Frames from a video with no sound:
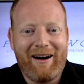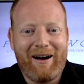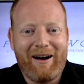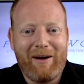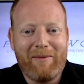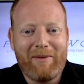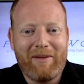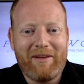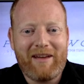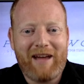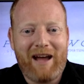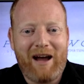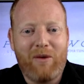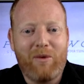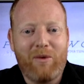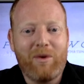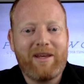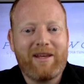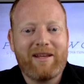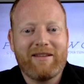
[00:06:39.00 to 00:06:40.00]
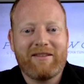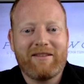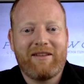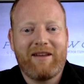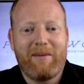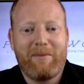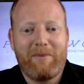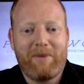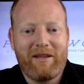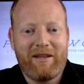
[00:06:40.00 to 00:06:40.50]
in how we can
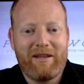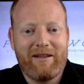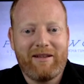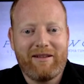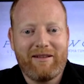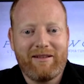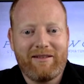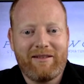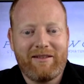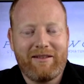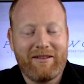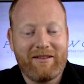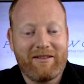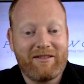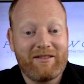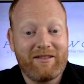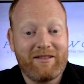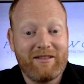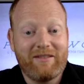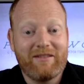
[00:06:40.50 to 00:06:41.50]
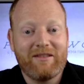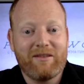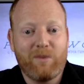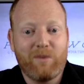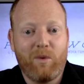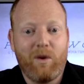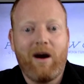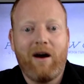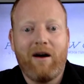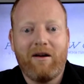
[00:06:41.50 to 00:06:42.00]
step into this
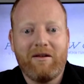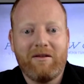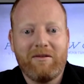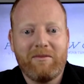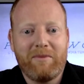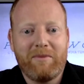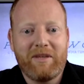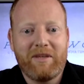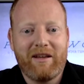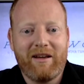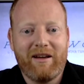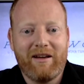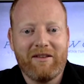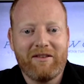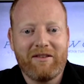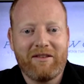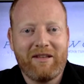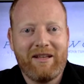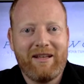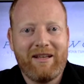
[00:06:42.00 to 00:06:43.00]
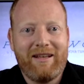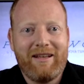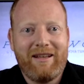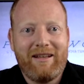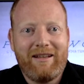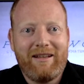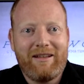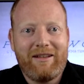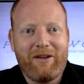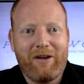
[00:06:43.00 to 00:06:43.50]
season well. Because,
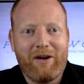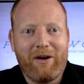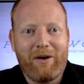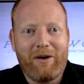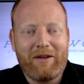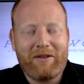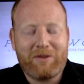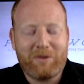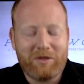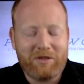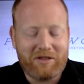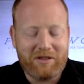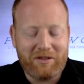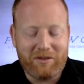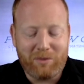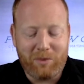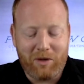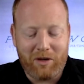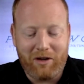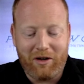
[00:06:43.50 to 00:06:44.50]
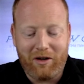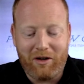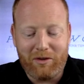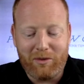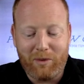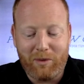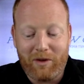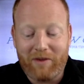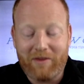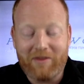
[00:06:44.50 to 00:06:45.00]
as Christians, we're
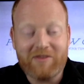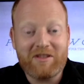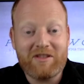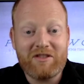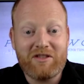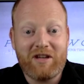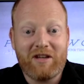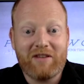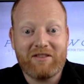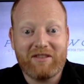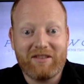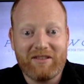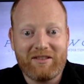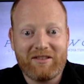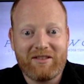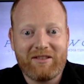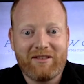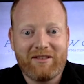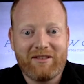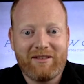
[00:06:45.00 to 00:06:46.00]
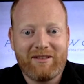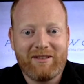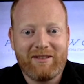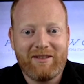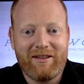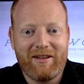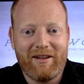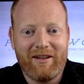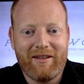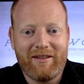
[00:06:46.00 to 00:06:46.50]
called, where there's injustice,
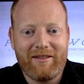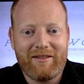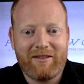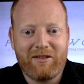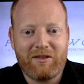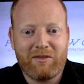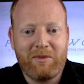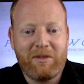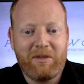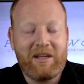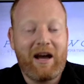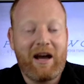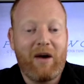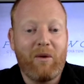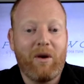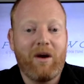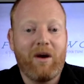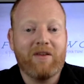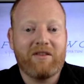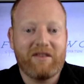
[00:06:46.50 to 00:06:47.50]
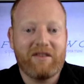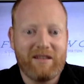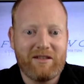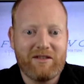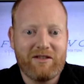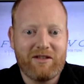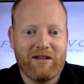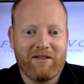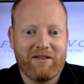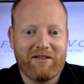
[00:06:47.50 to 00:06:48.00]
to speak out well to the
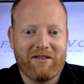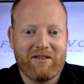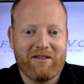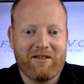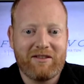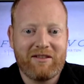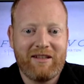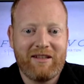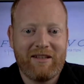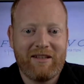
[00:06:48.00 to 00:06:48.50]
injustice.